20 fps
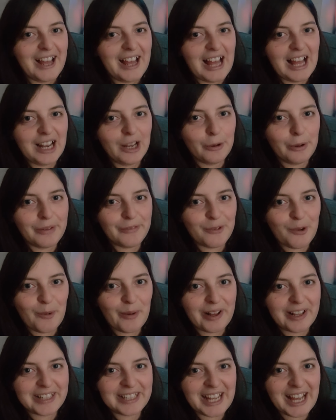Hello,
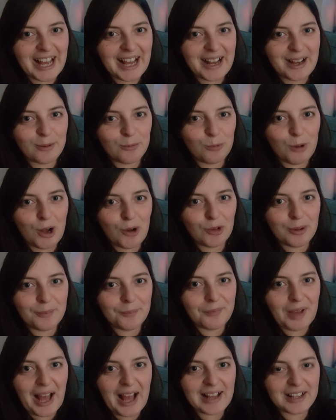everyone, and welcome
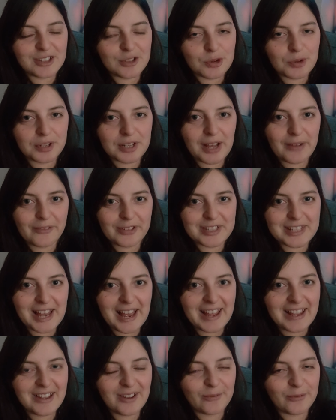back to another
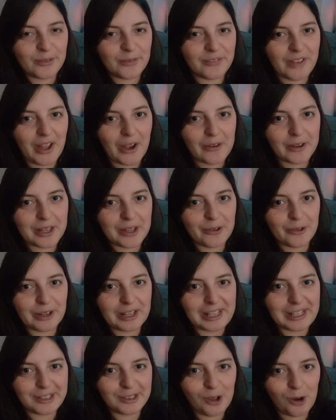day of the Very
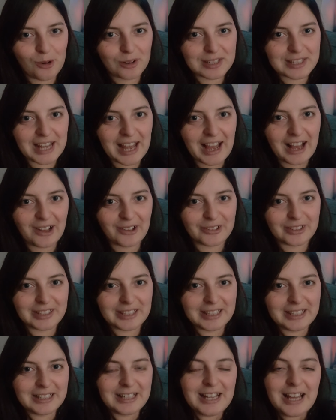Green Lockdown.
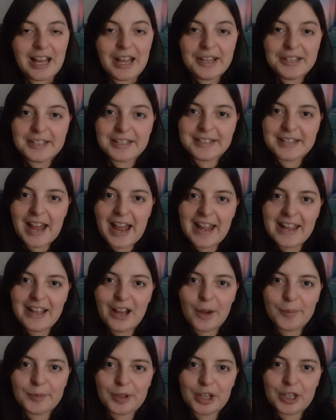Today,
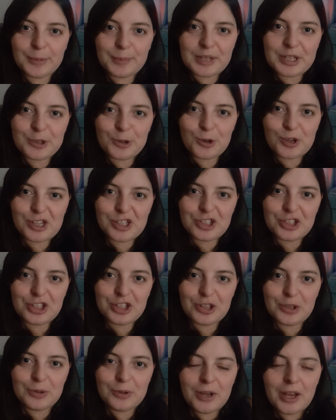I'm going to be talking to
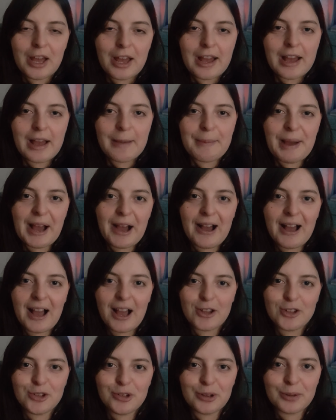you about how
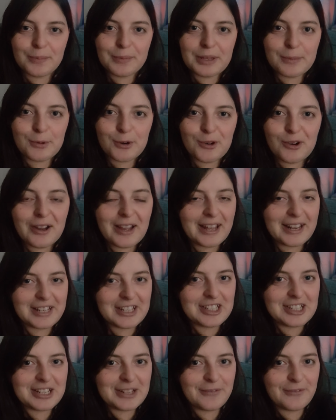you can be more
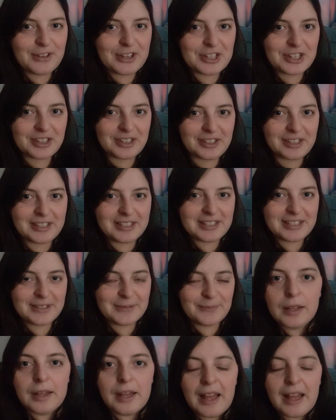energy efficient.
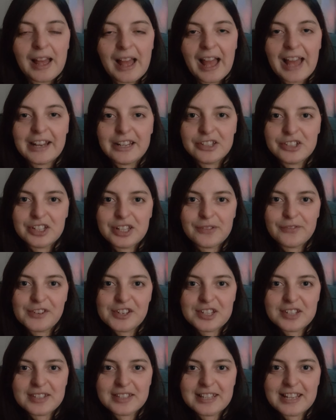Energy
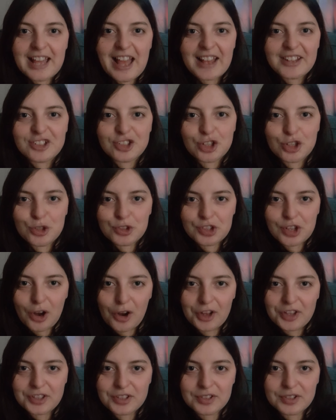efficiency has two
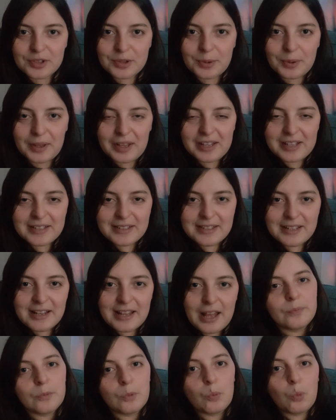sides to it
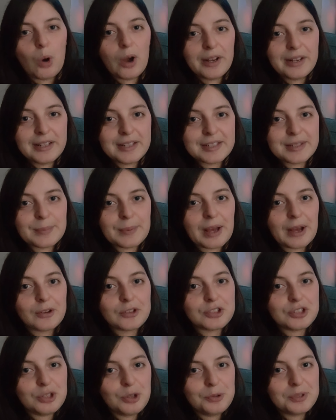one is about
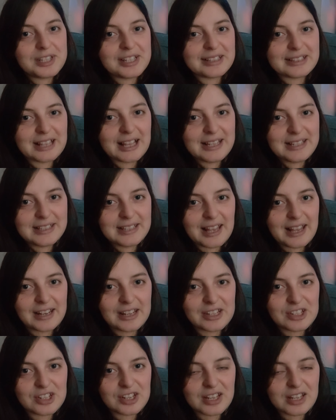using less
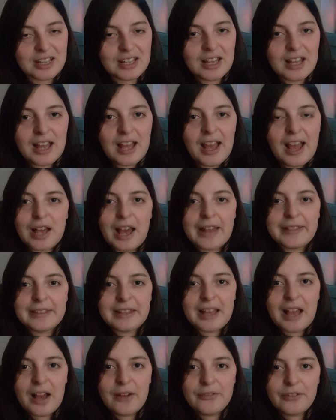energy, and
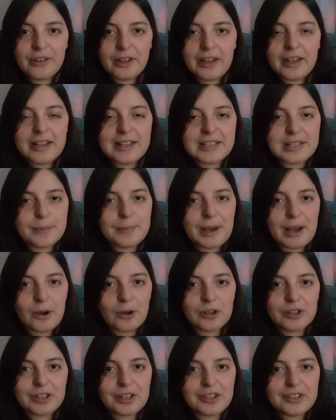the other is about
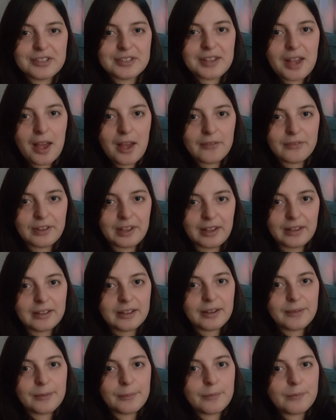conserving
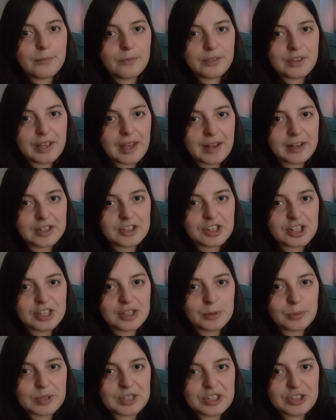the energy
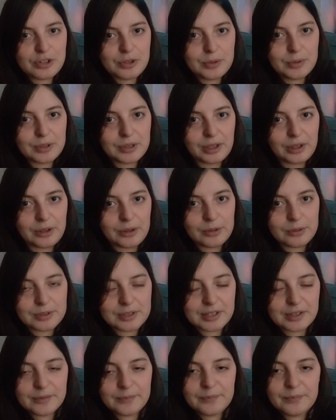that we do
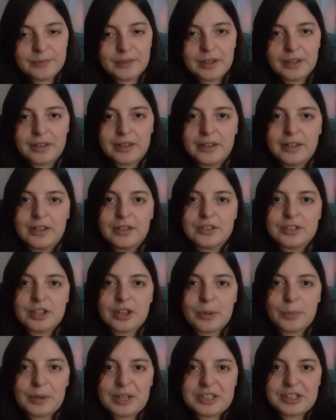use so
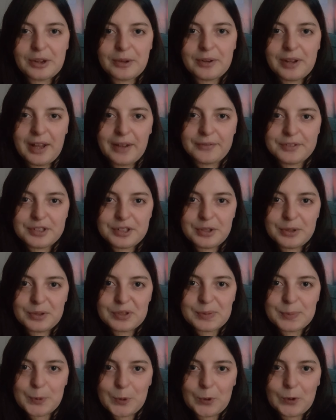that we don't have to
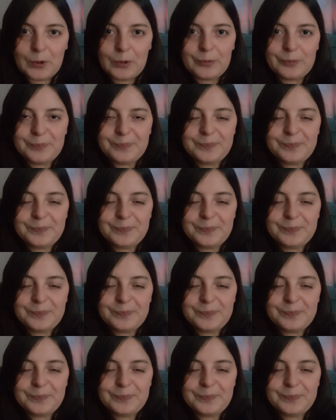use more.